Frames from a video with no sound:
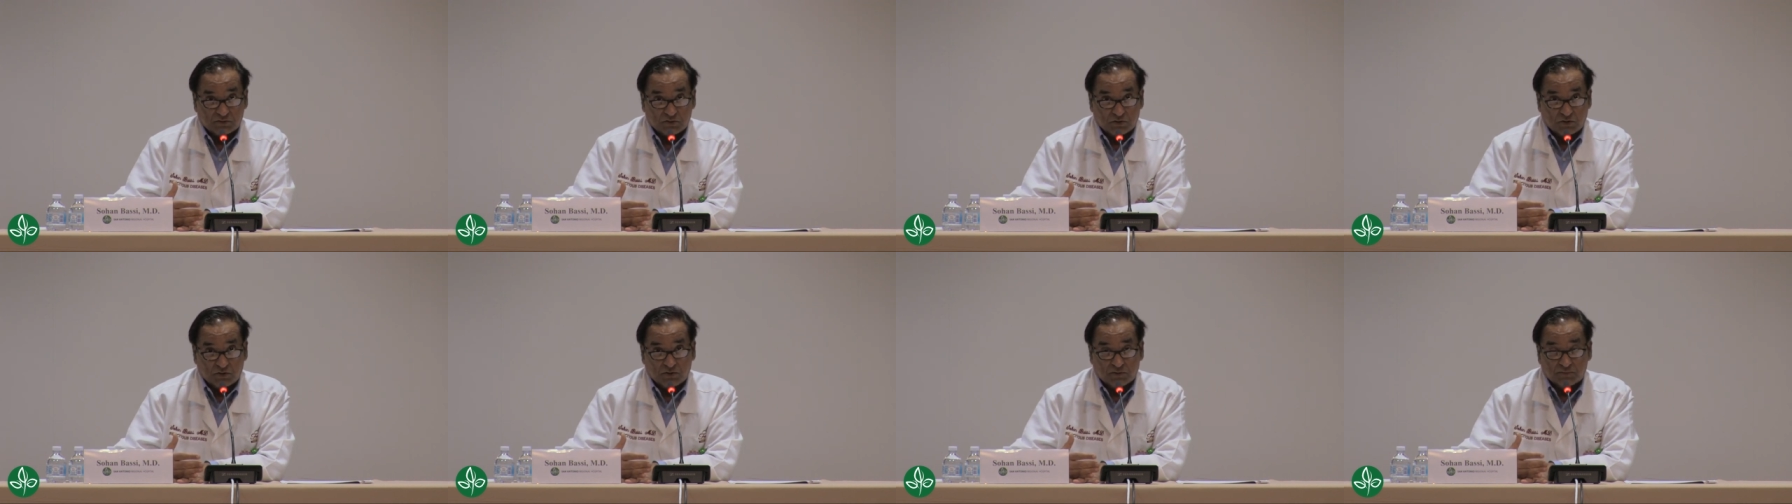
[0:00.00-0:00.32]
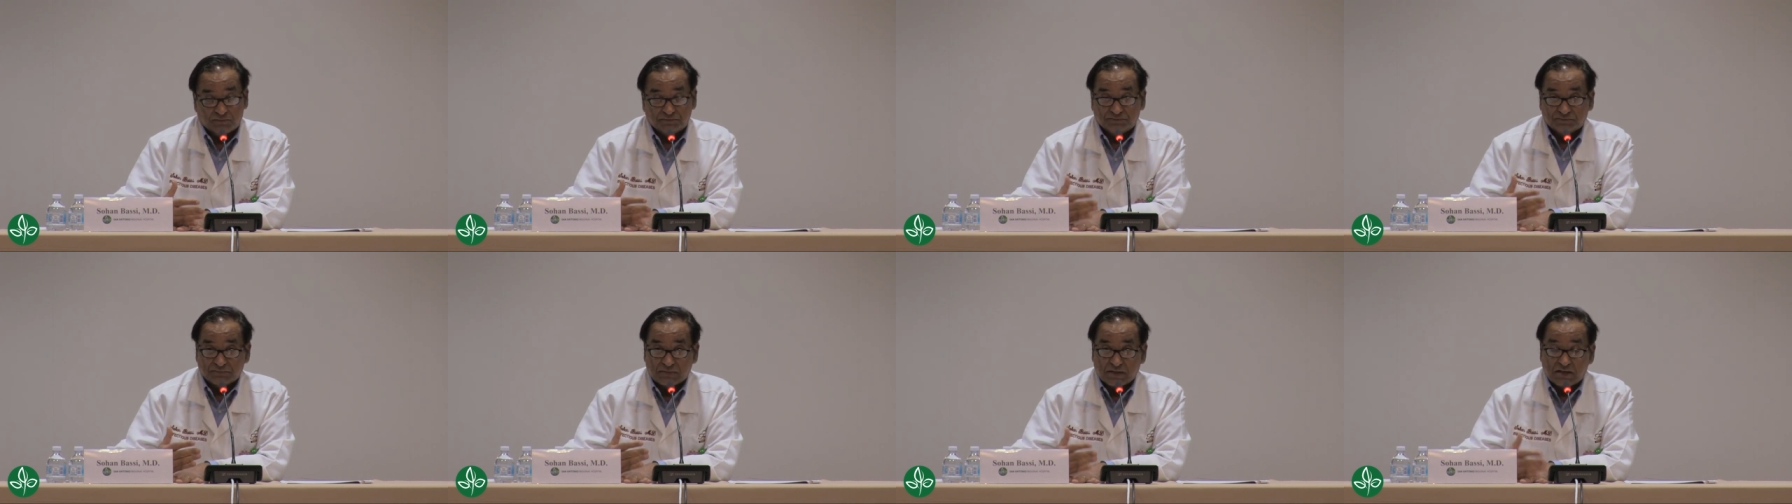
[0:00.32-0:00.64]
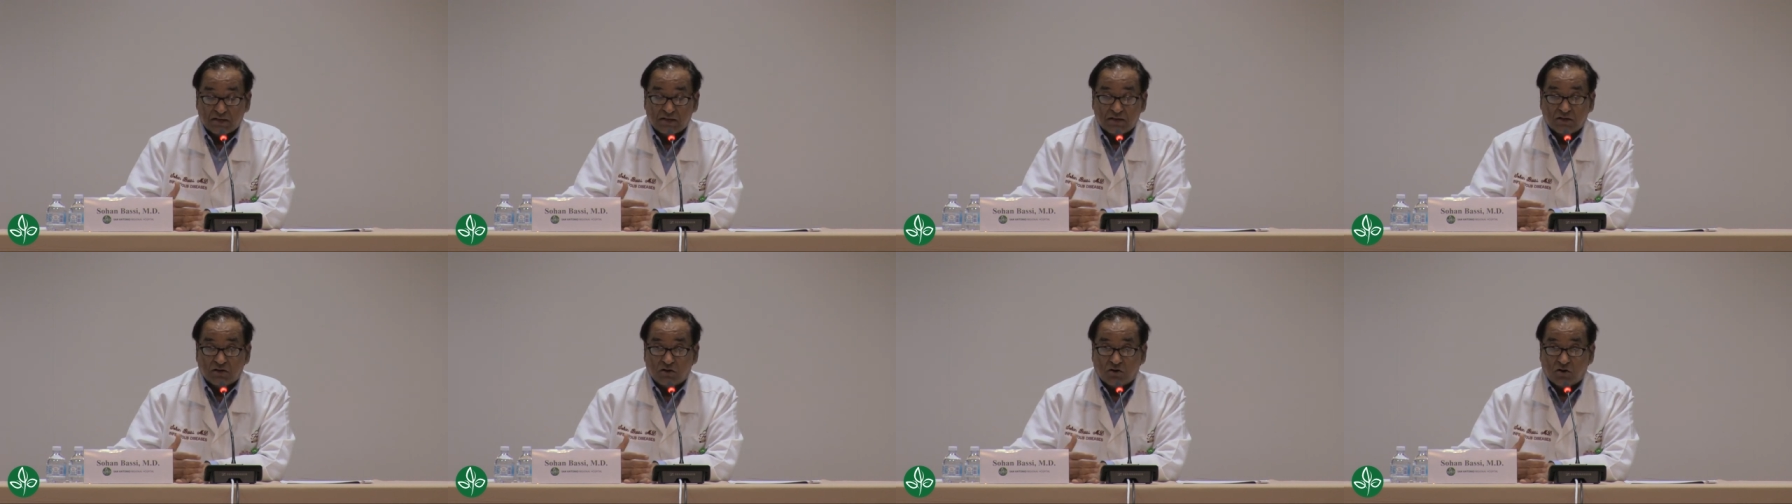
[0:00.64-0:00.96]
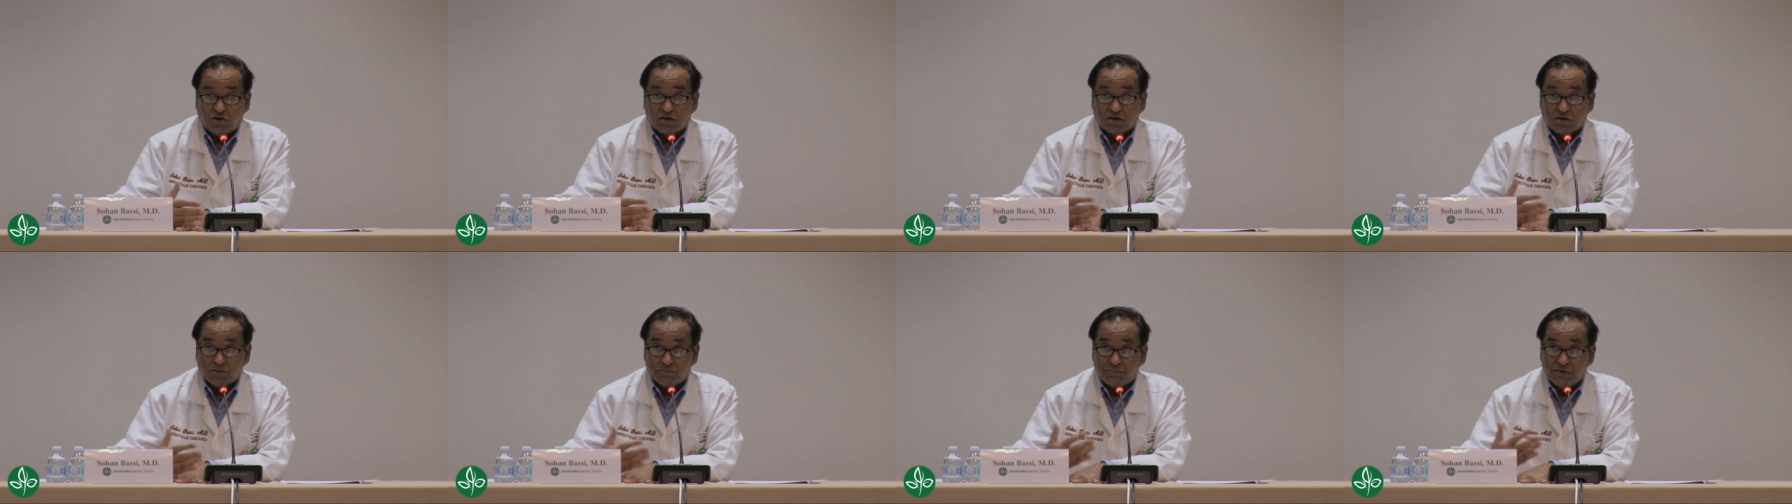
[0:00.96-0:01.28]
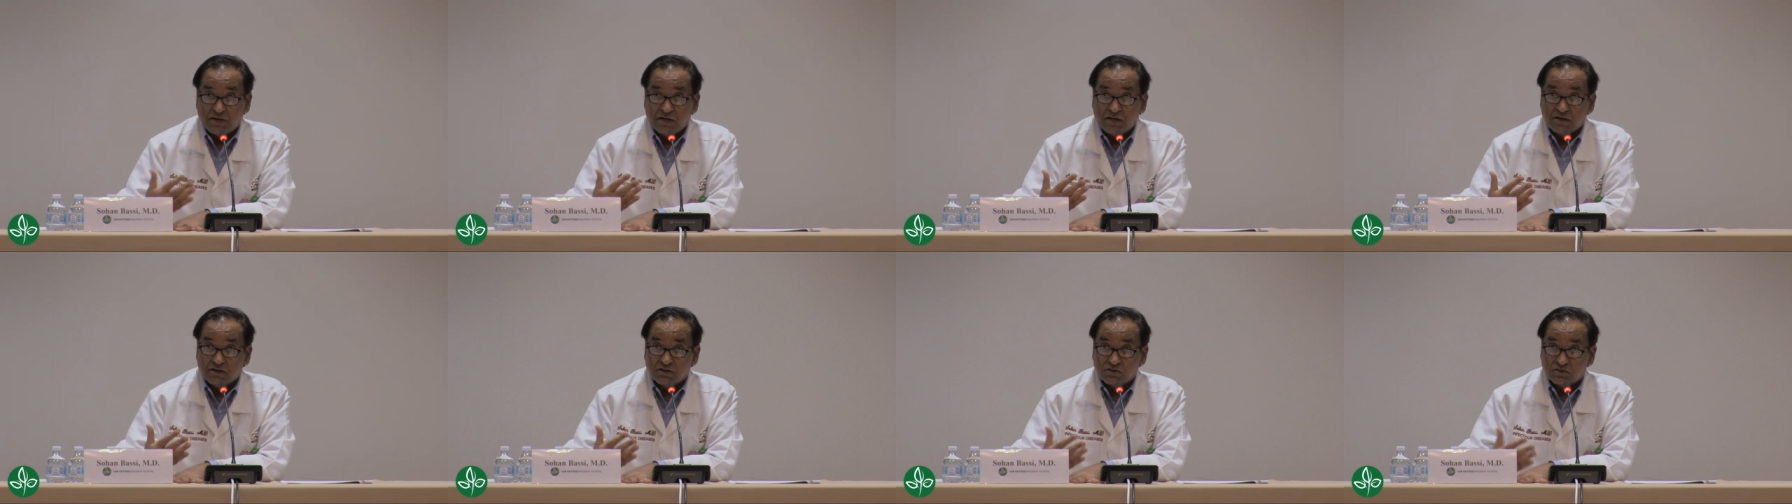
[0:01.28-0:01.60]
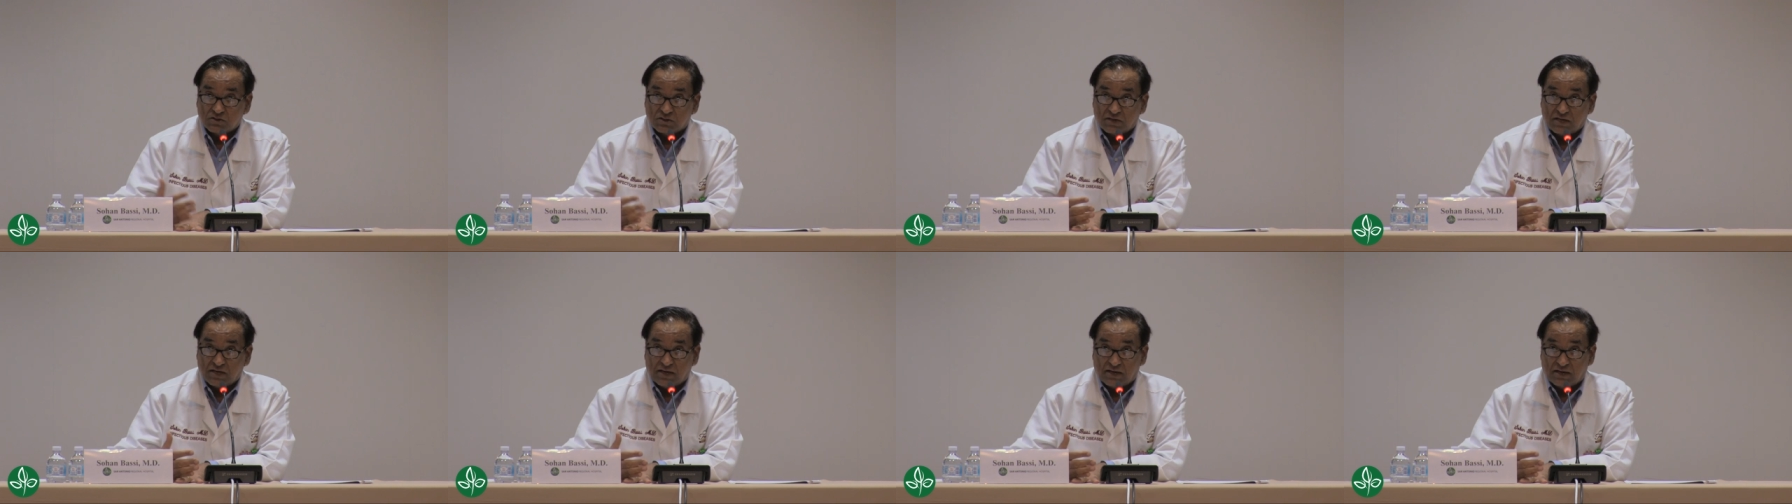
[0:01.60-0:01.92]
So, on a bigger
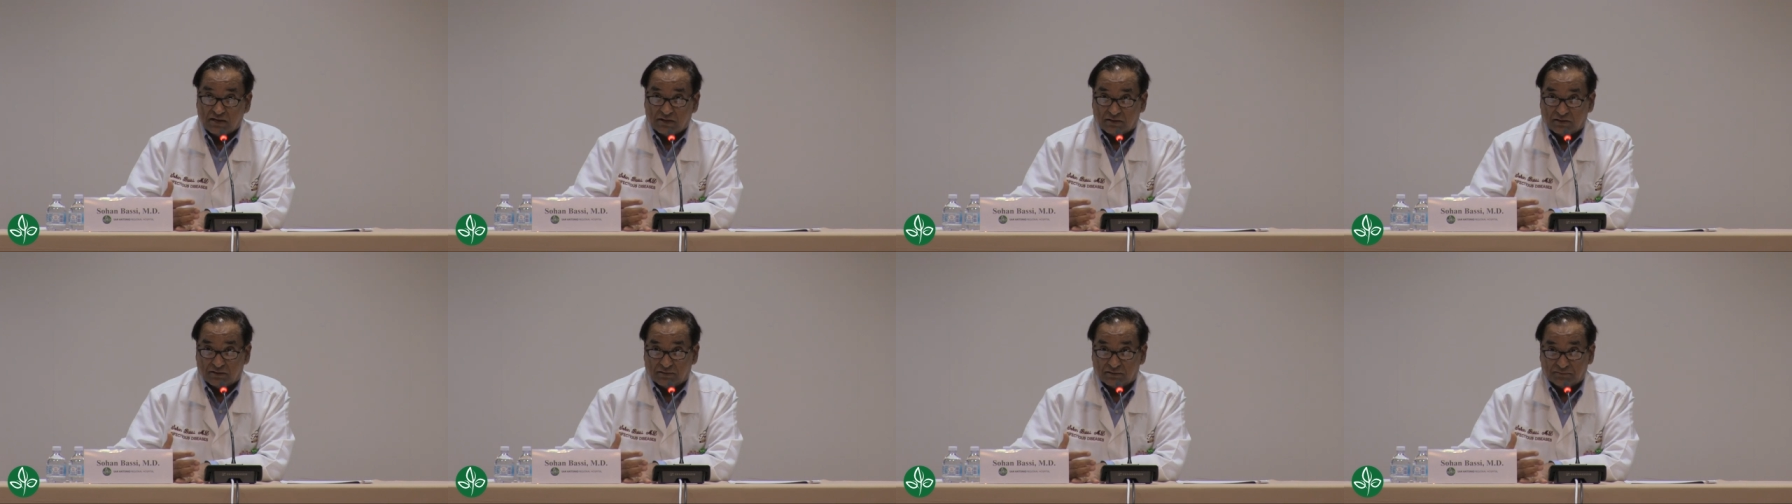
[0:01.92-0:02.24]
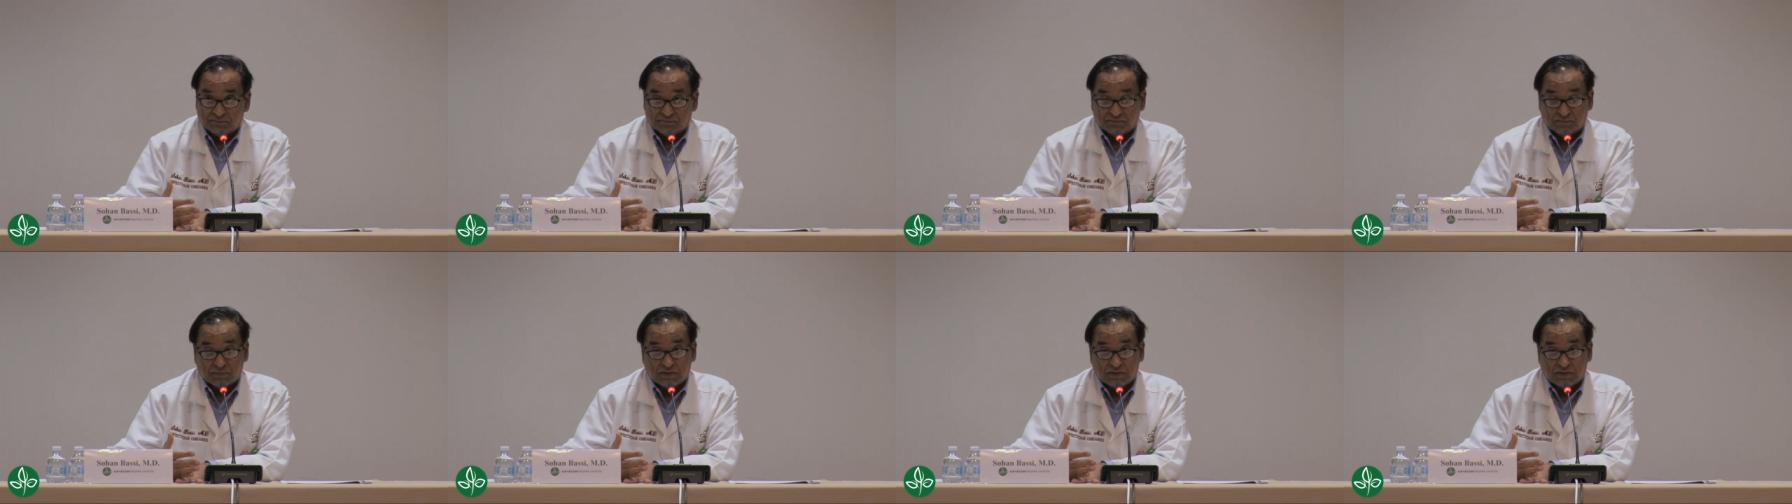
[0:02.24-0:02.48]
scale,